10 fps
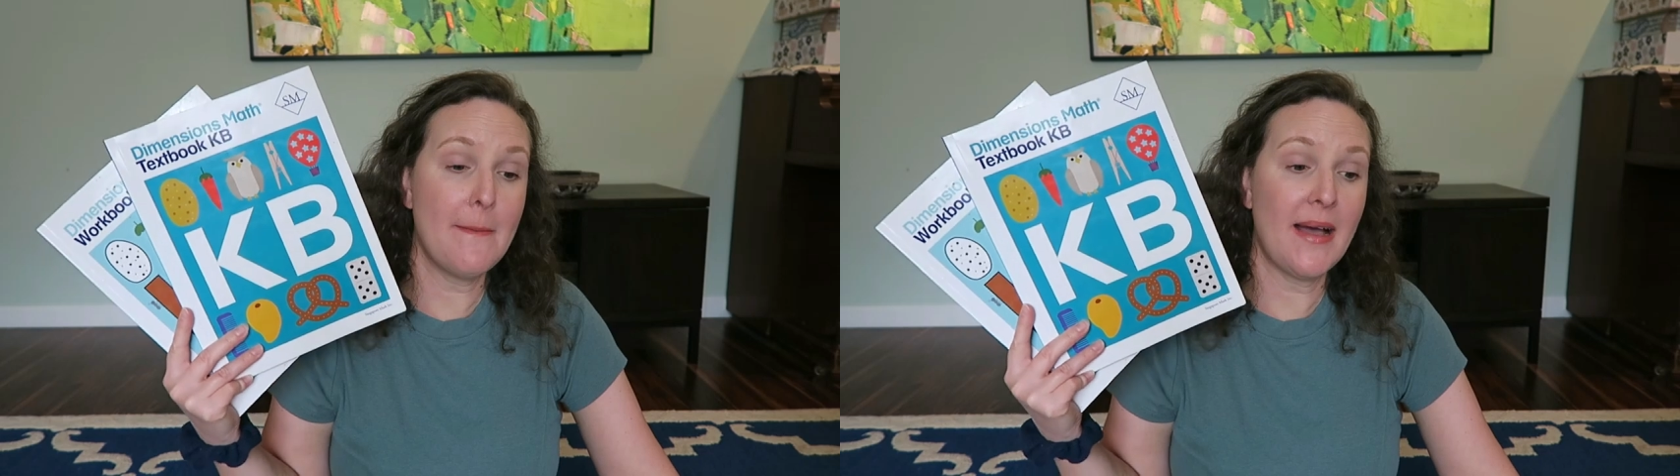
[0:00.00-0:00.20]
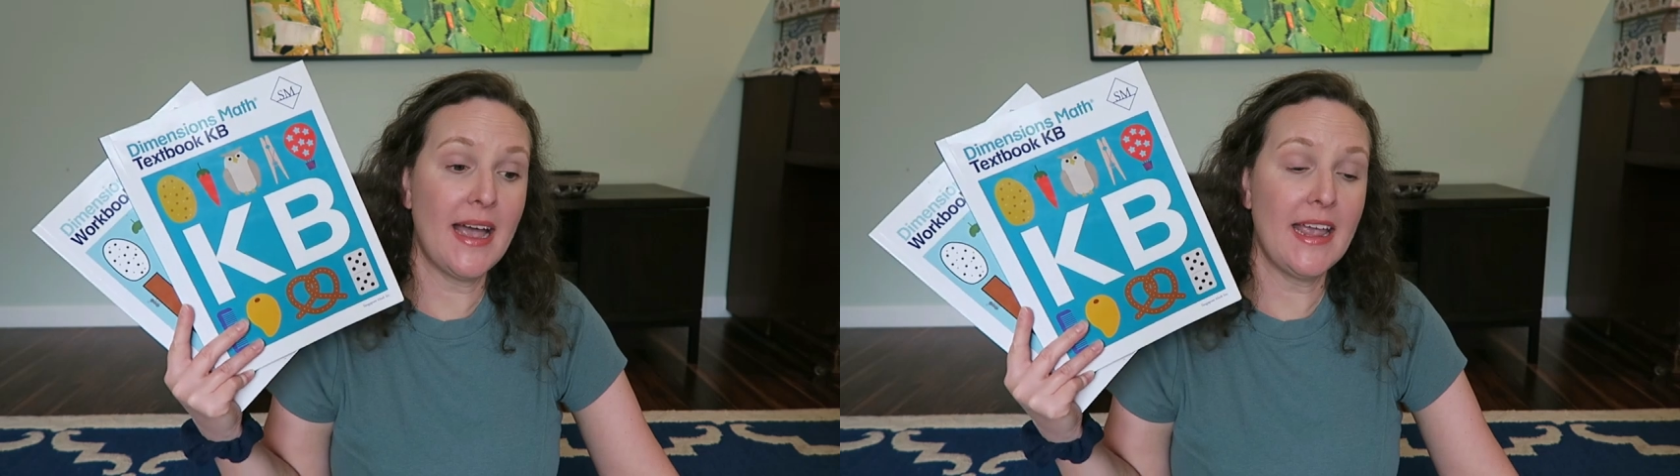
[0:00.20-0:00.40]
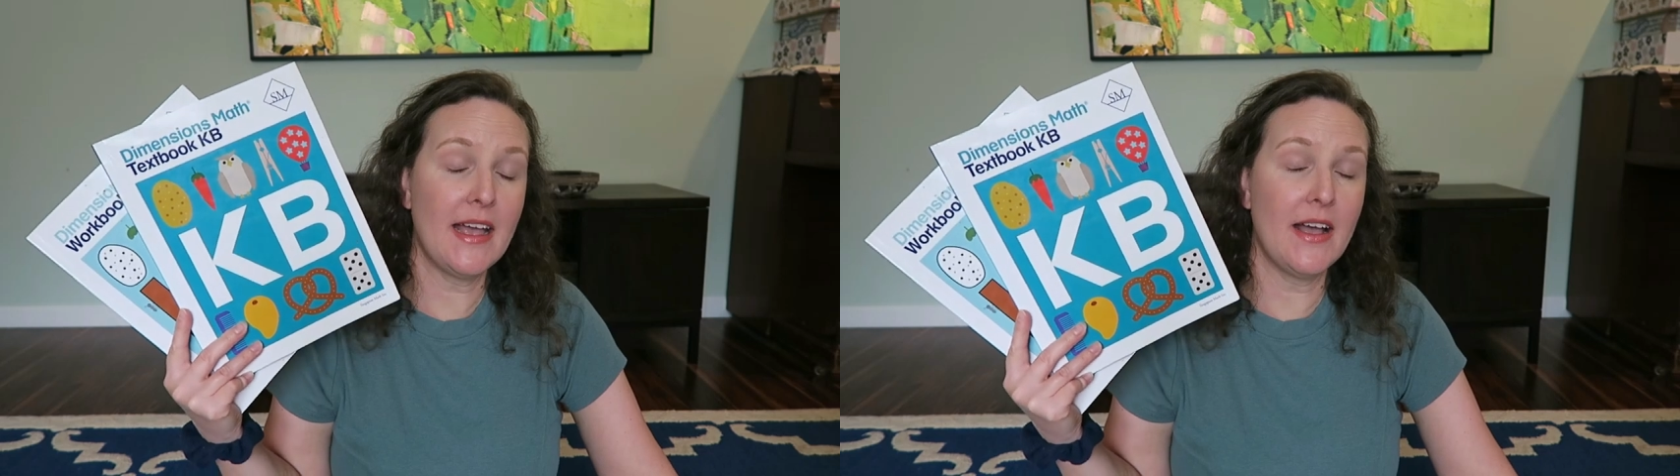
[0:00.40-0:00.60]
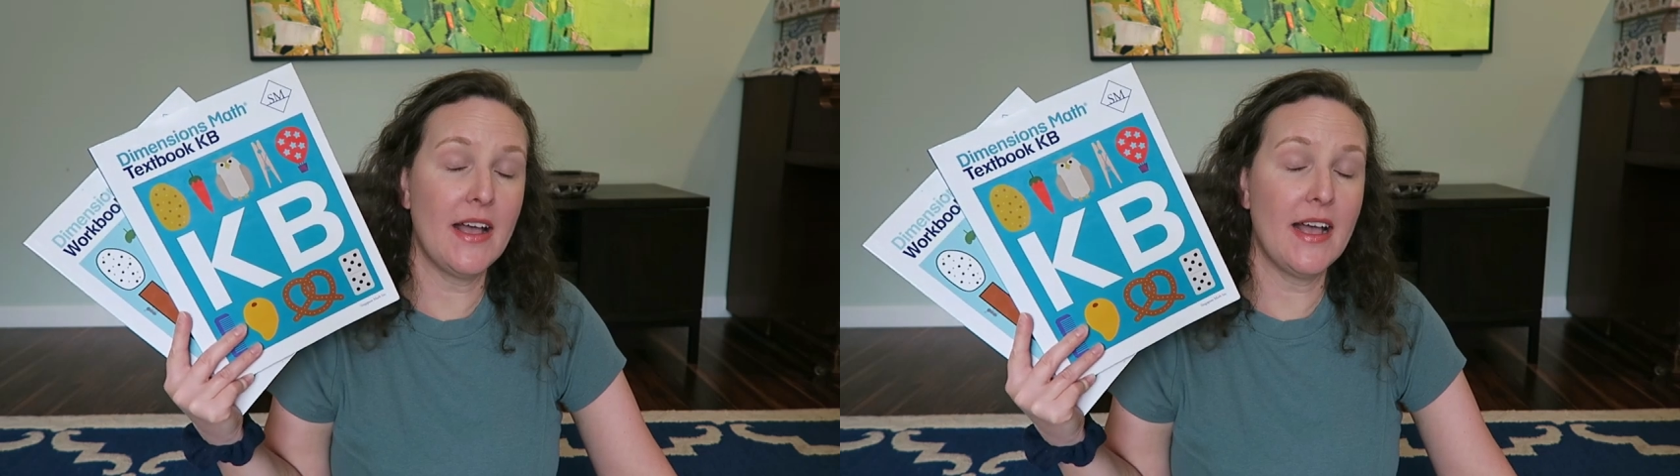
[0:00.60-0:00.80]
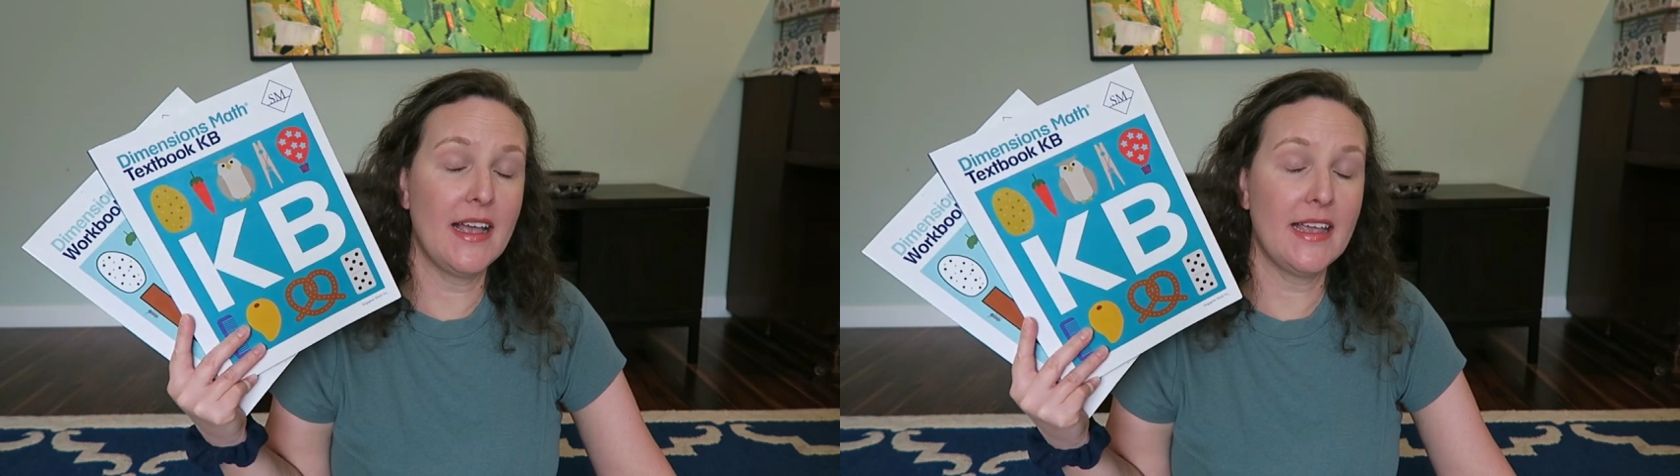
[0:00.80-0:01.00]
My
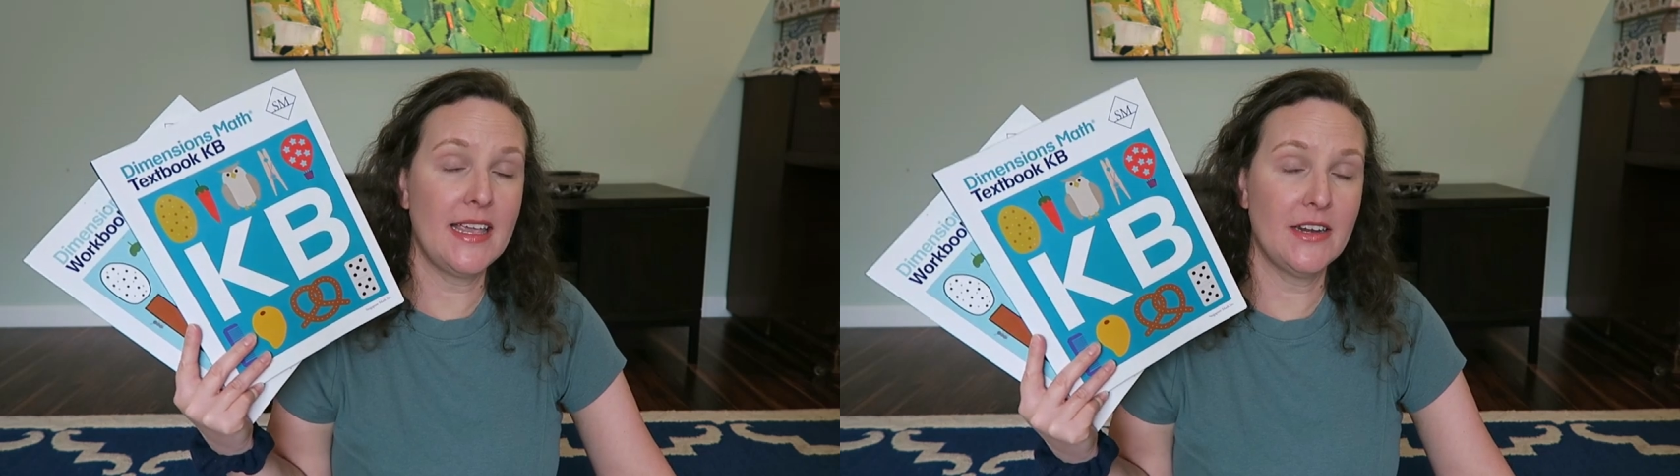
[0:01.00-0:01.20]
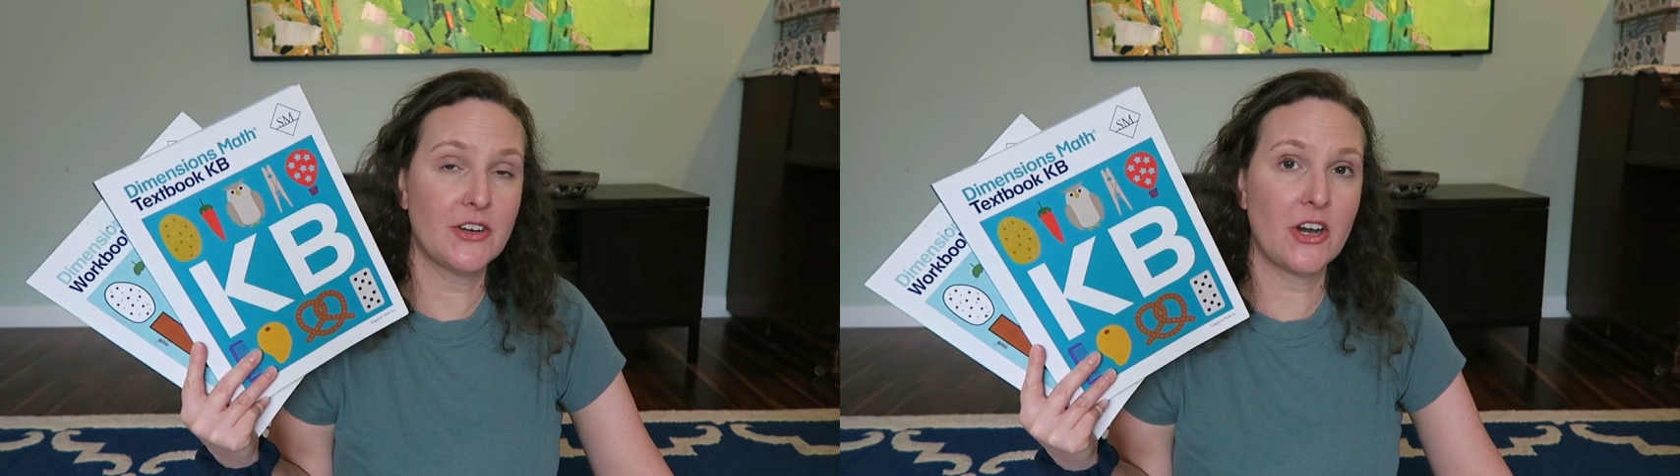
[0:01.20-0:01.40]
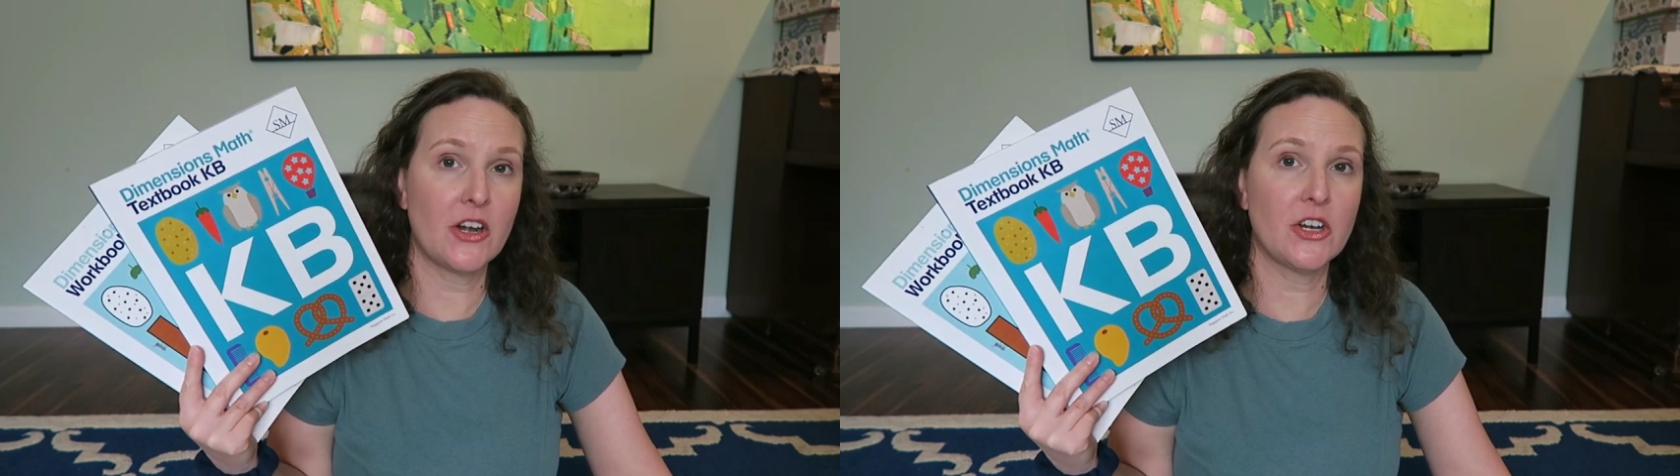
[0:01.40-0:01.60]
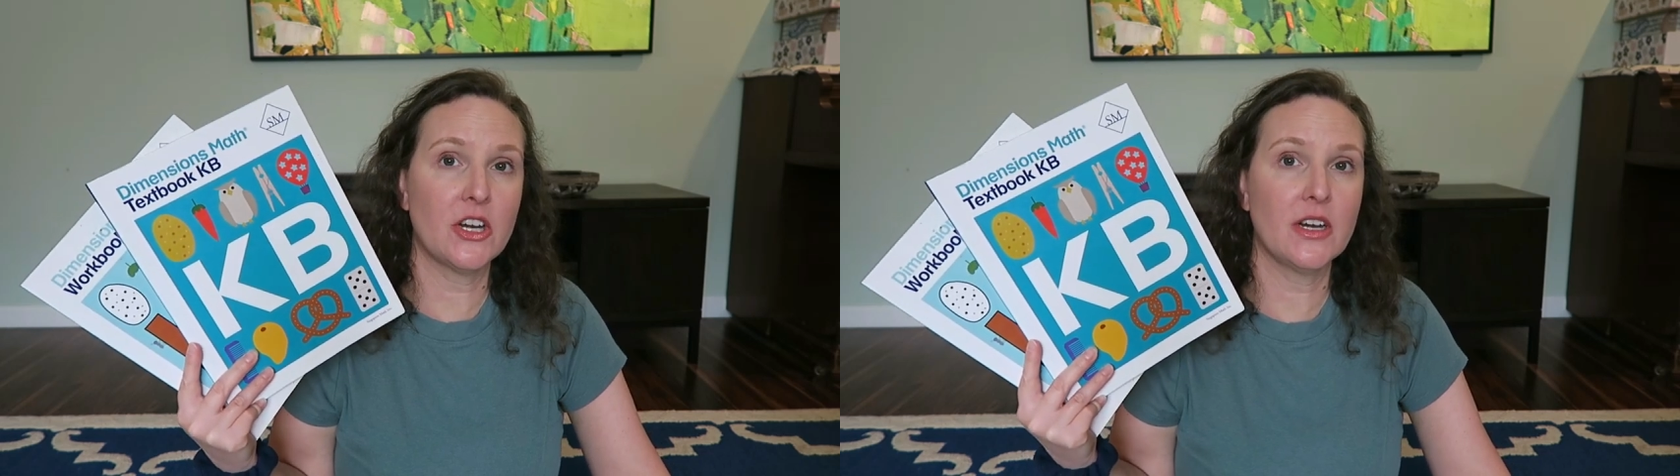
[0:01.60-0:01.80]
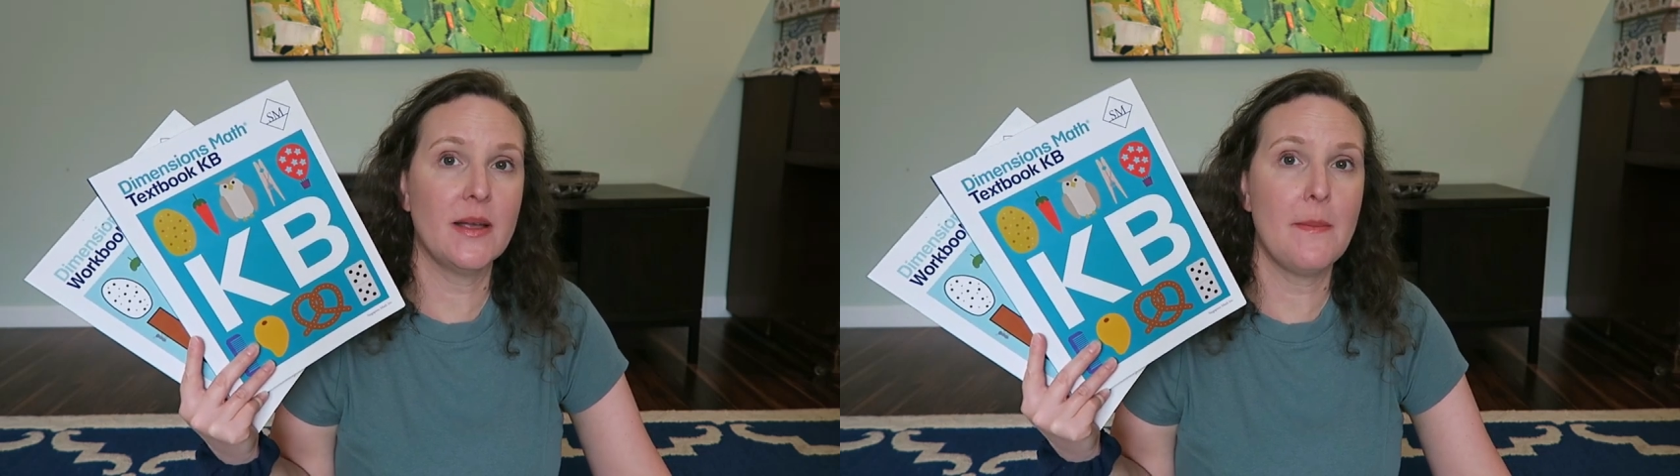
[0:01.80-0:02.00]
kindergartner,